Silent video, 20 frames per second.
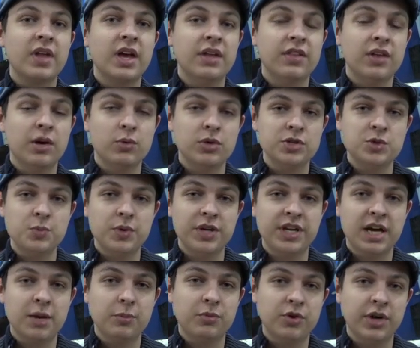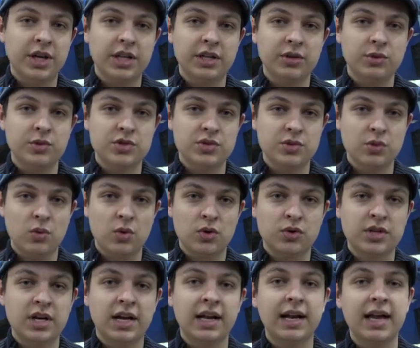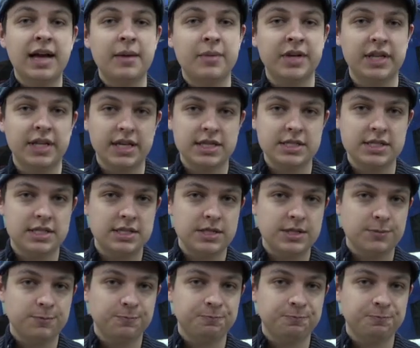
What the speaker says: They will speed up the rate at which the water acclimatizes.